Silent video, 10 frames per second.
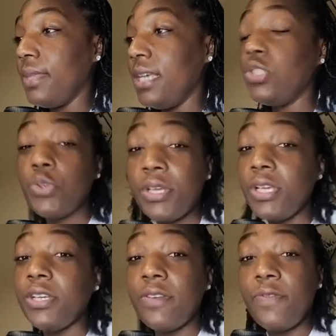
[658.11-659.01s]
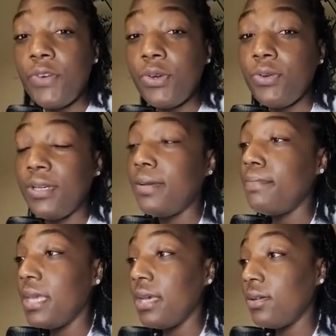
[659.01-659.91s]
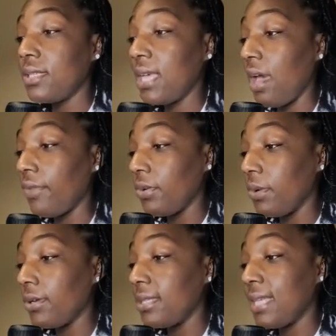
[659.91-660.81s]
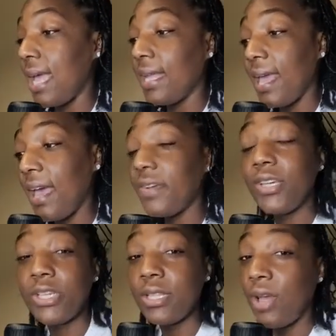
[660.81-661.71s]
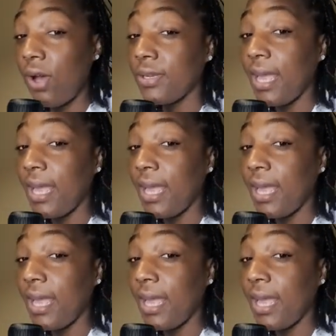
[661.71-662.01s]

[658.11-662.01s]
enjoying good food, good meals afterwards, and having good long